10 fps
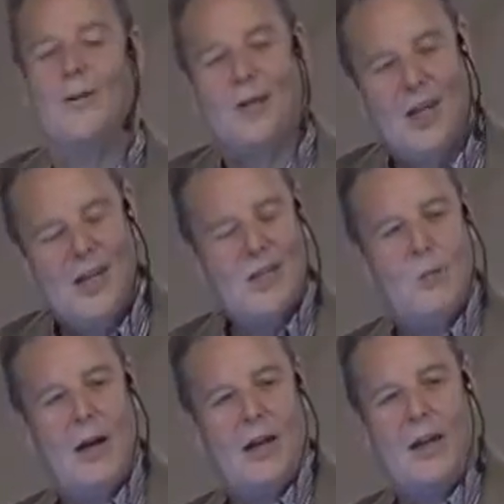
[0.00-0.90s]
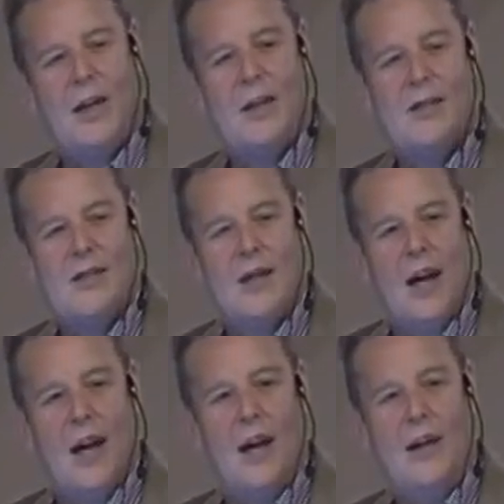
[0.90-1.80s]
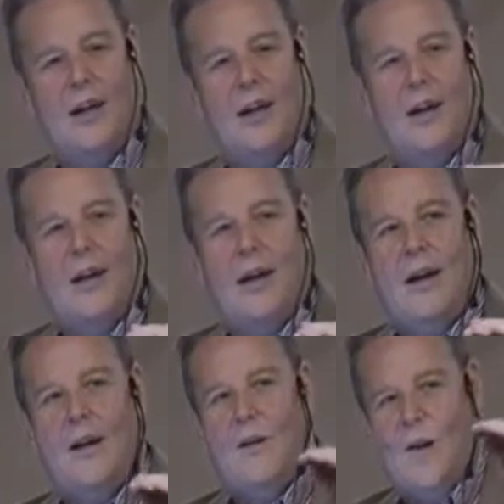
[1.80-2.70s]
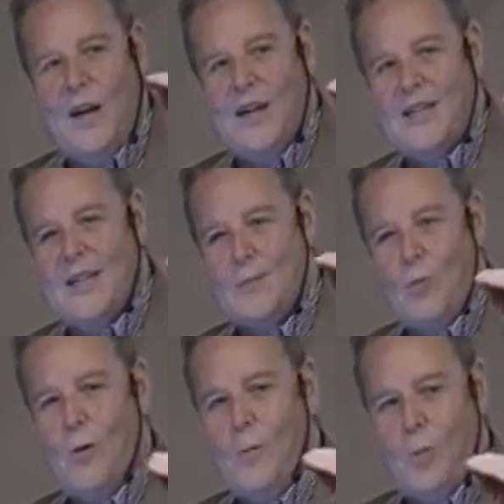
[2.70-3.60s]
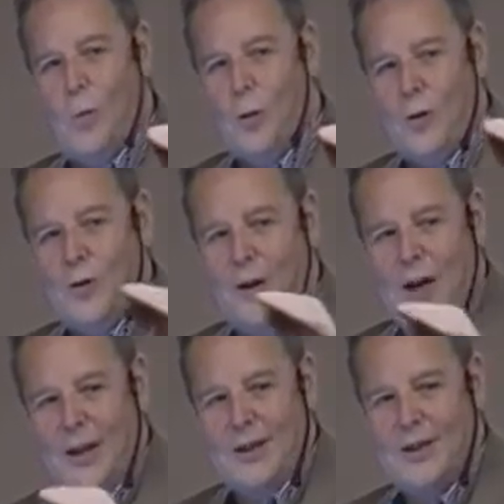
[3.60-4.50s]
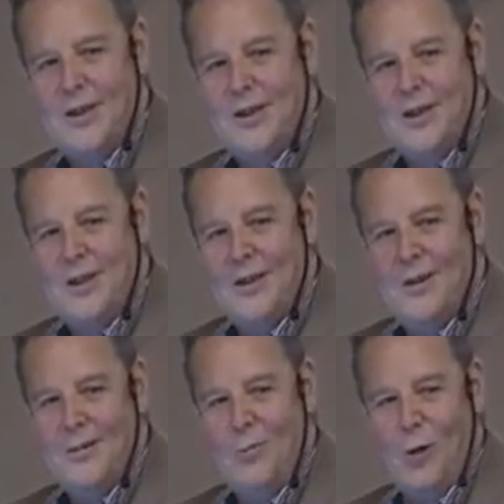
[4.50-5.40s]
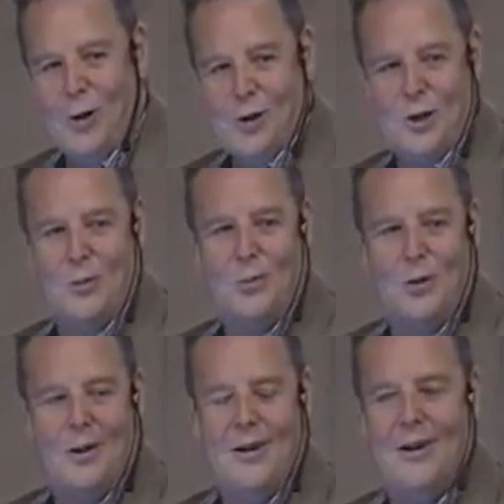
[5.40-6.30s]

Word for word: I don't teach my kids that this is more important than worship.